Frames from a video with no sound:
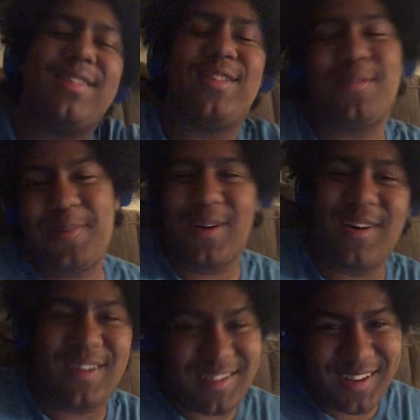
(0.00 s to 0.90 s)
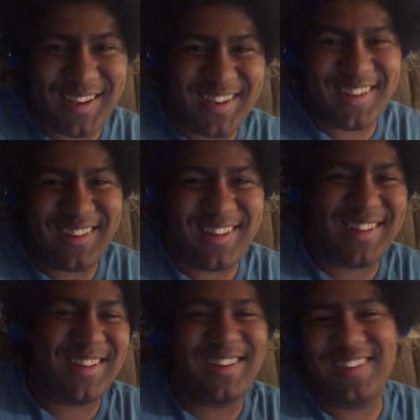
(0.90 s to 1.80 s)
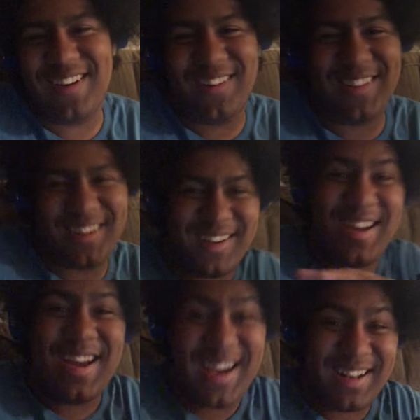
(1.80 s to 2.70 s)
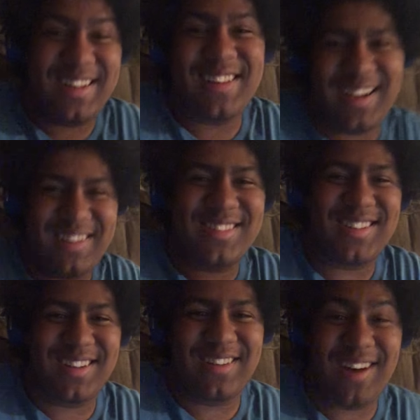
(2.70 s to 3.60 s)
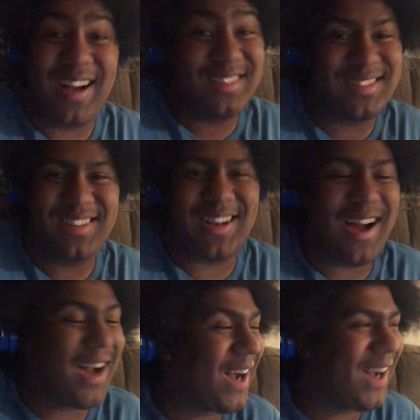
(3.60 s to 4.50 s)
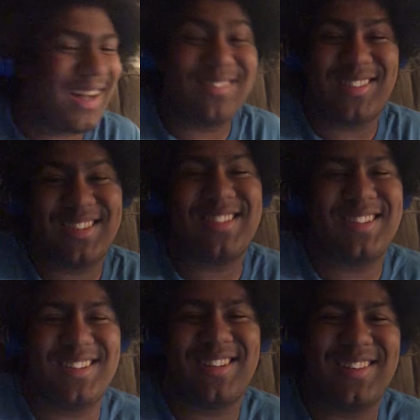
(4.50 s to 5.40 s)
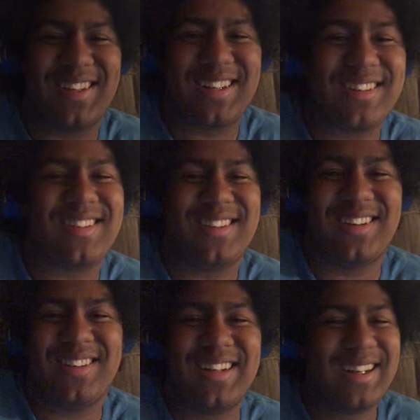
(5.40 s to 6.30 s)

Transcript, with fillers: It's your boy Aaron Clark here. And then, you know, the ending that I used to do, I still, I almost still do it because, you know,